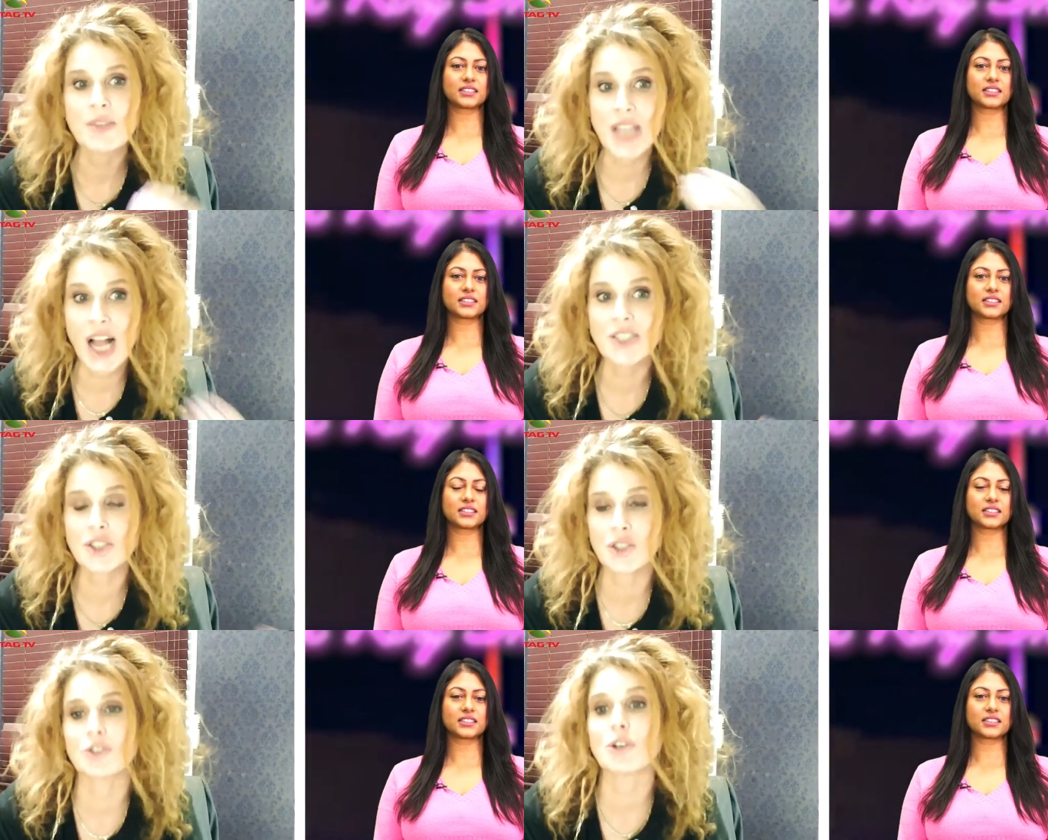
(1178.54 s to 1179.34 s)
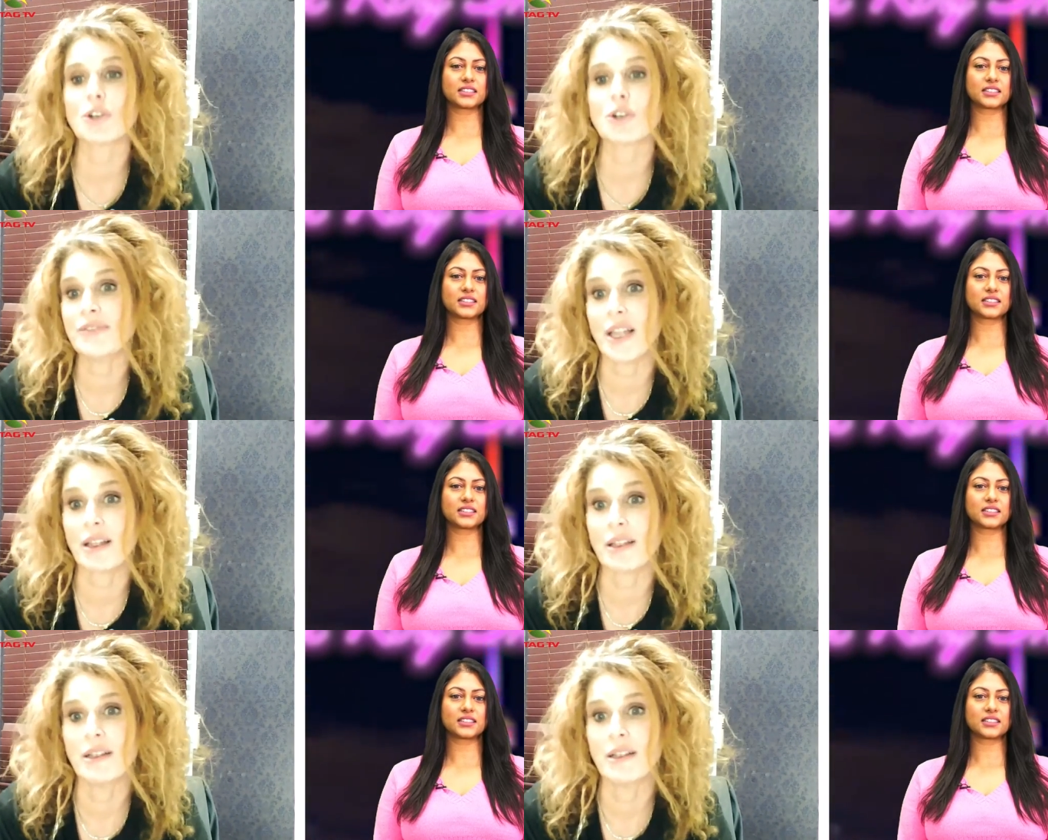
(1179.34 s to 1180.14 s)
Speaker 1: non-surgical lifting,
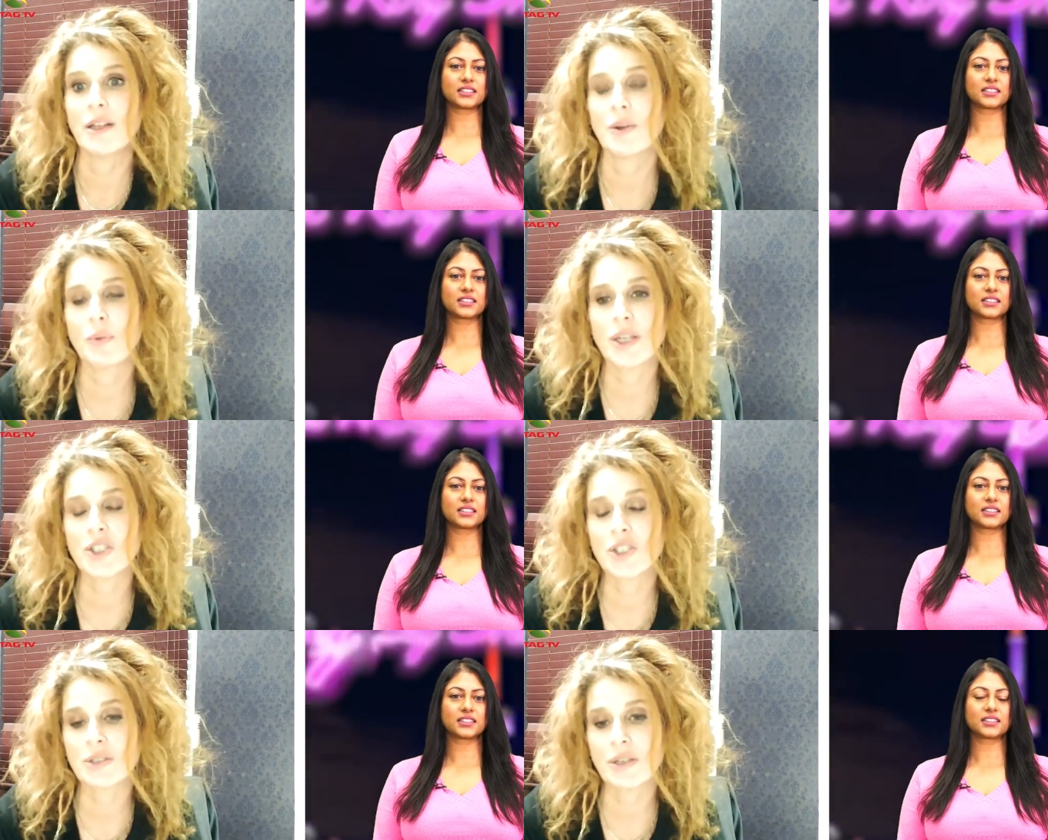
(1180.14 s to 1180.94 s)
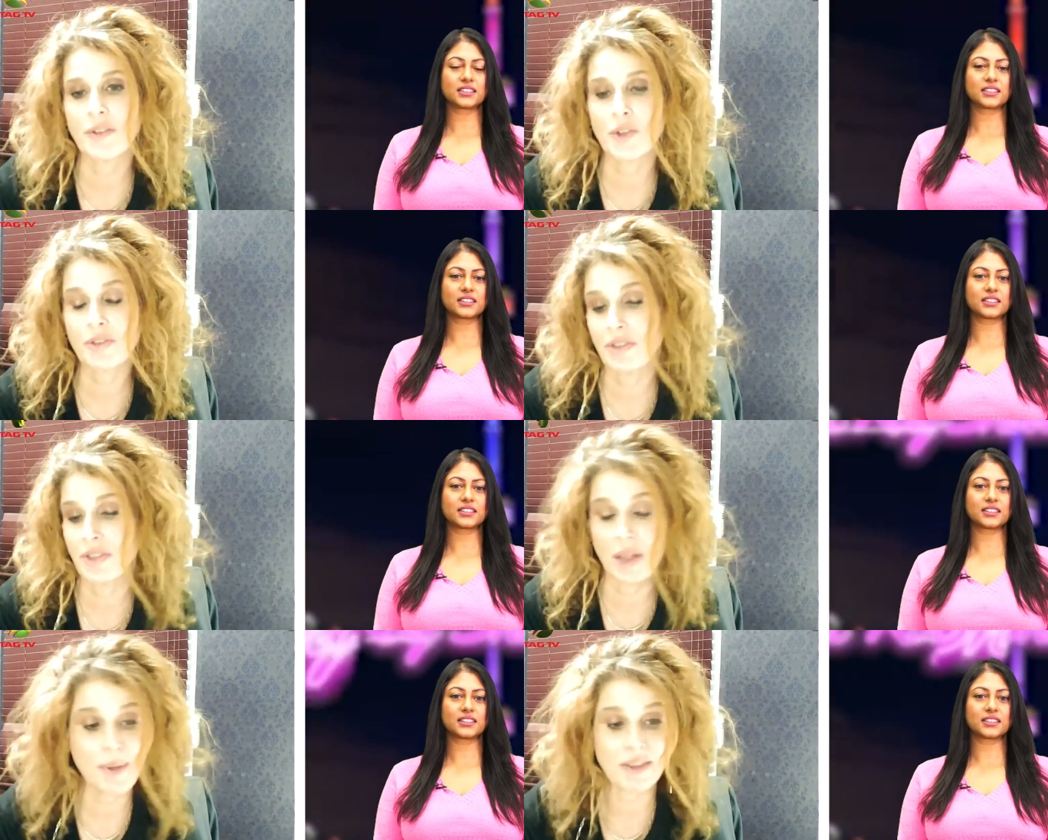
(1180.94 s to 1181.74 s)
which if you
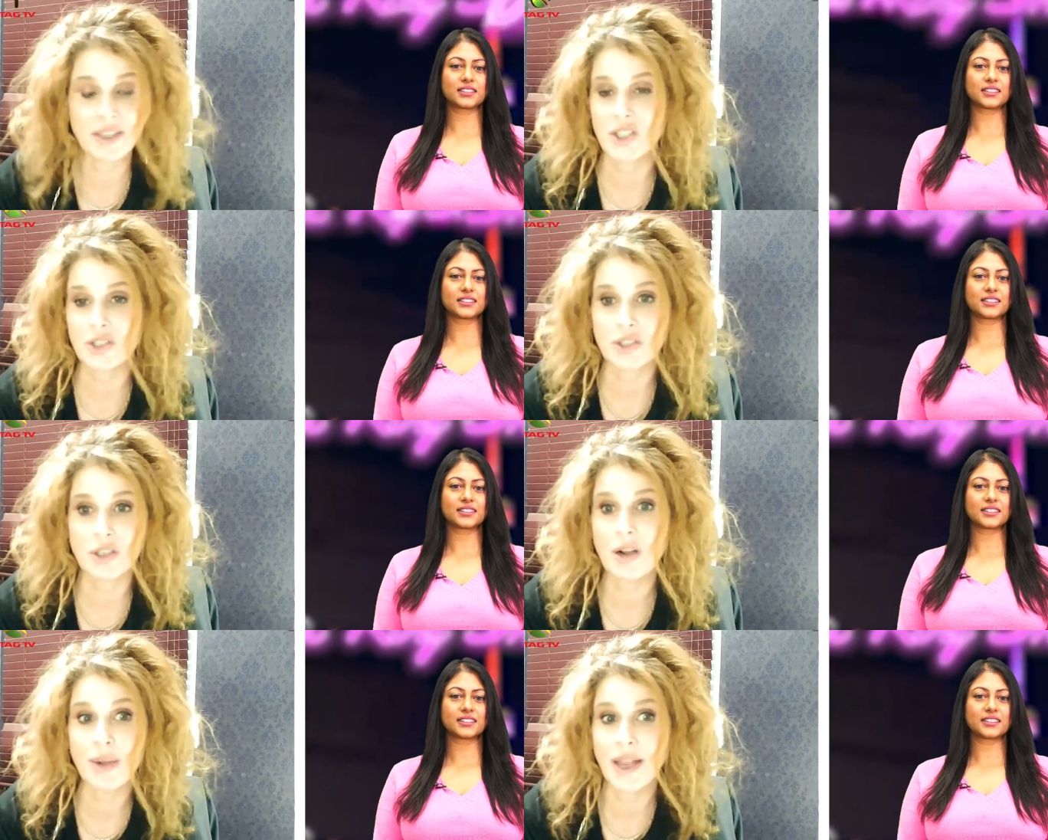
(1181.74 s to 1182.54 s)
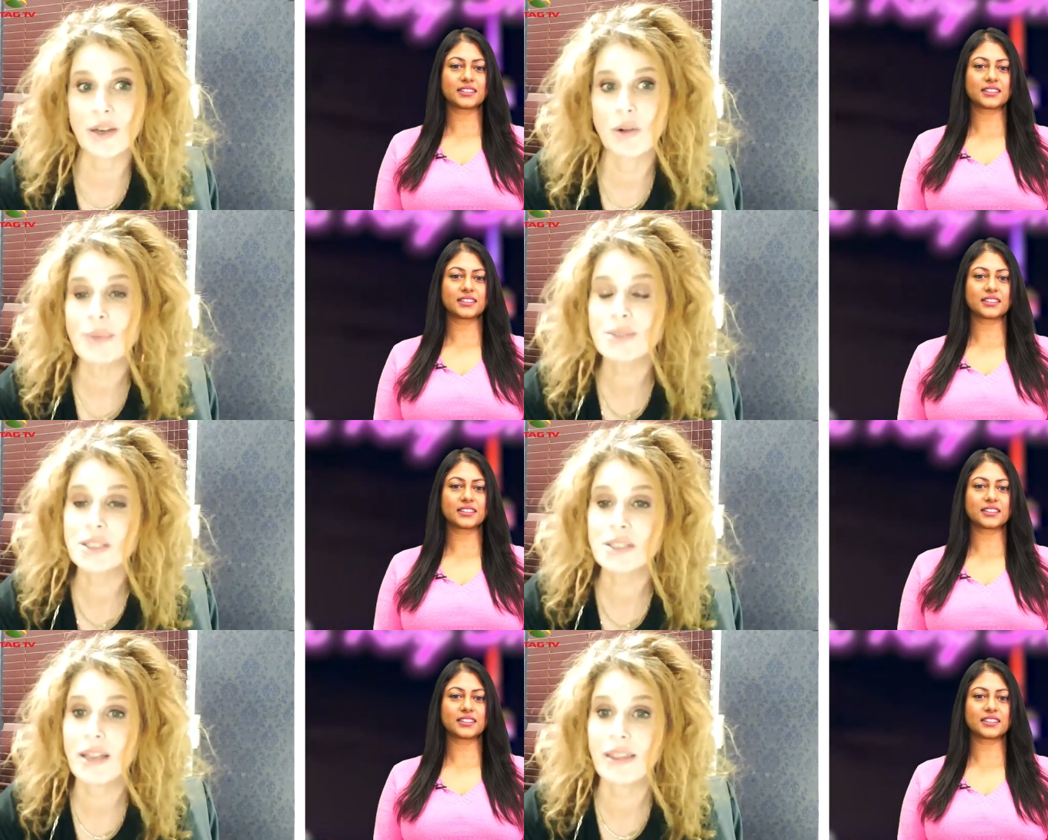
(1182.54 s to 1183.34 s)
think about this years ago, we had no
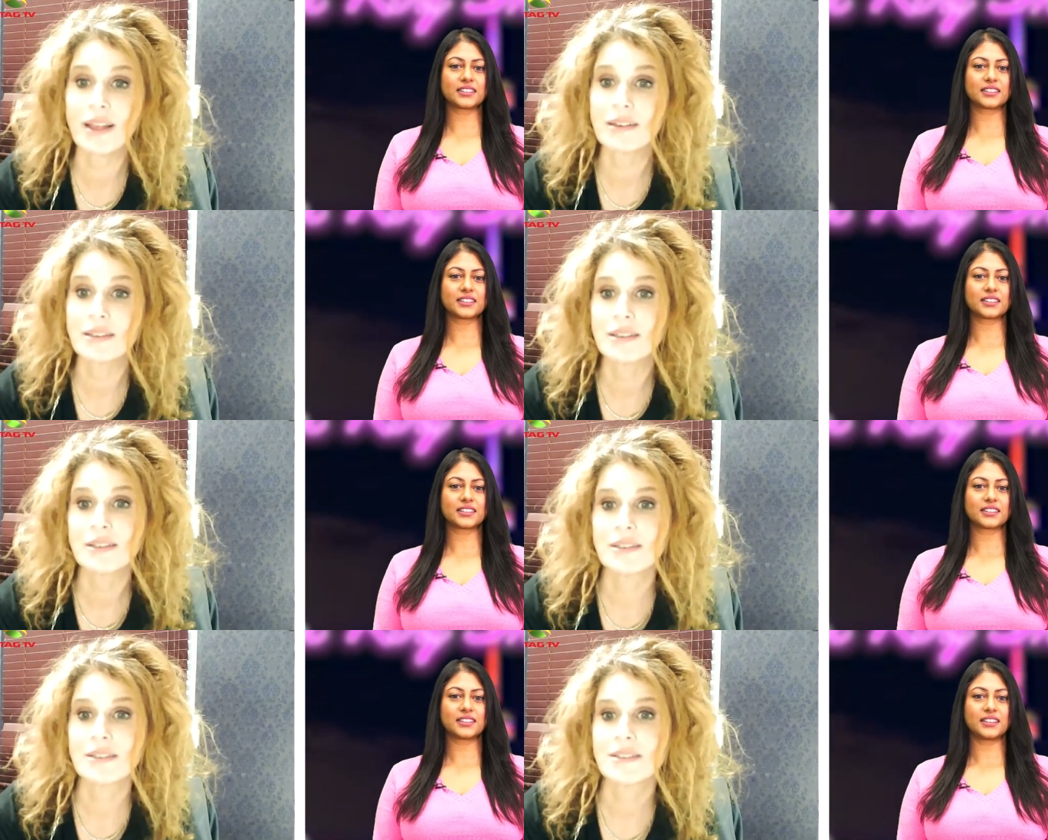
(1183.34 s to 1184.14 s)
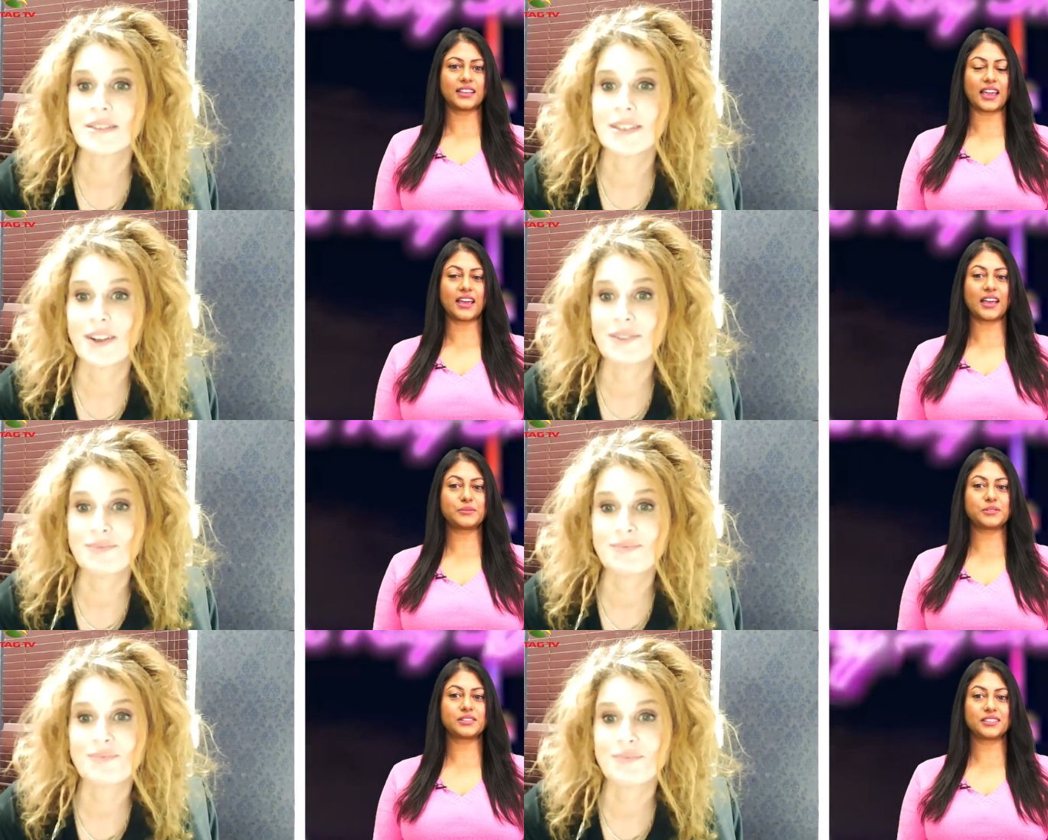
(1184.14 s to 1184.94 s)
options like that.
Speaker 2: Yeah, you know?
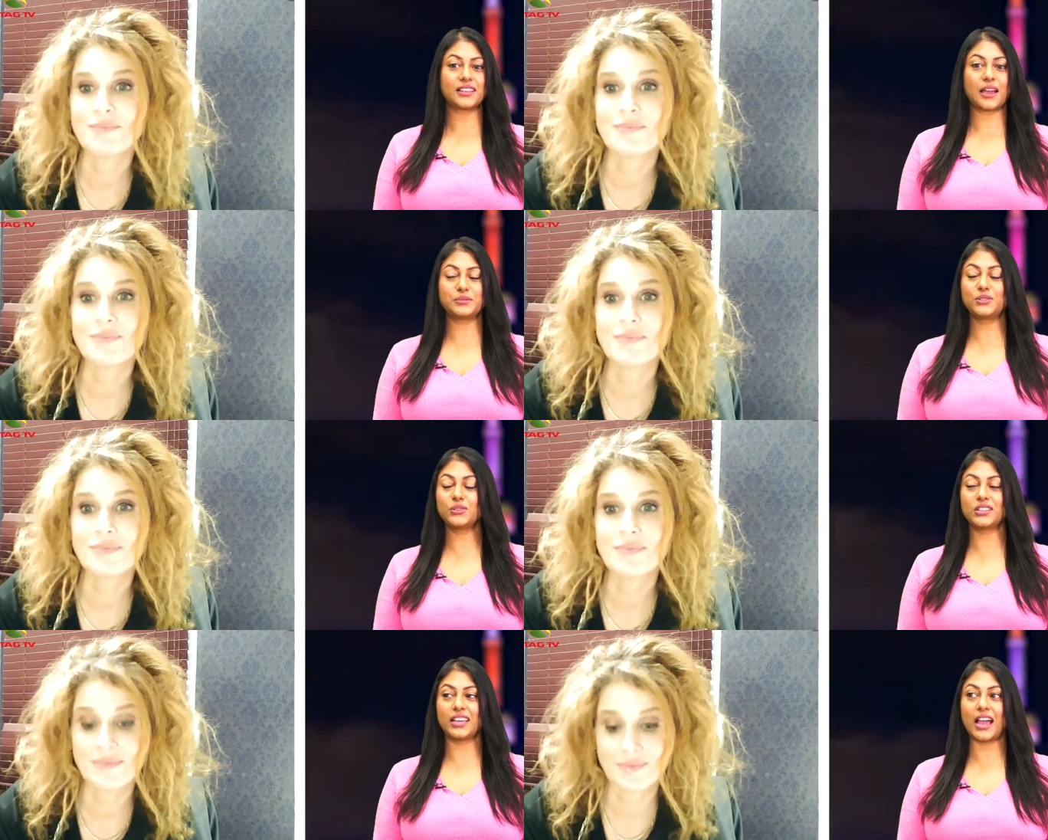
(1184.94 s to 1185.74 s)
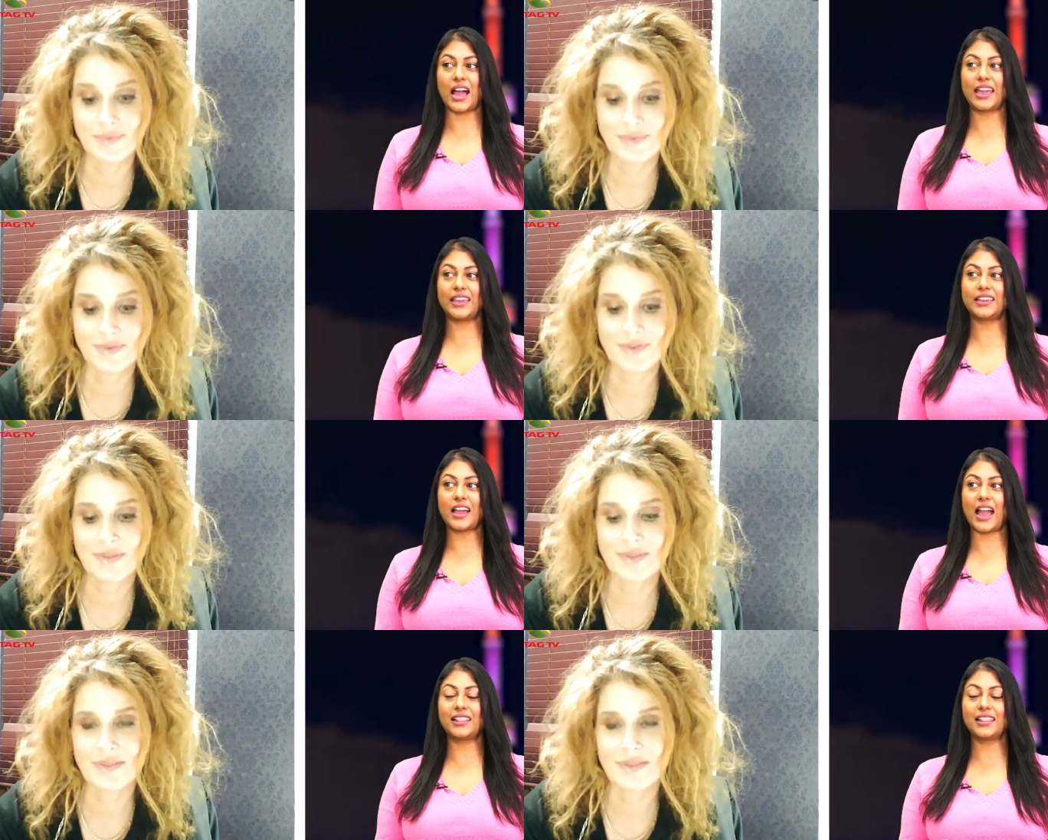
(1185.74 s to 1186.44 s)
Absolutely. I, I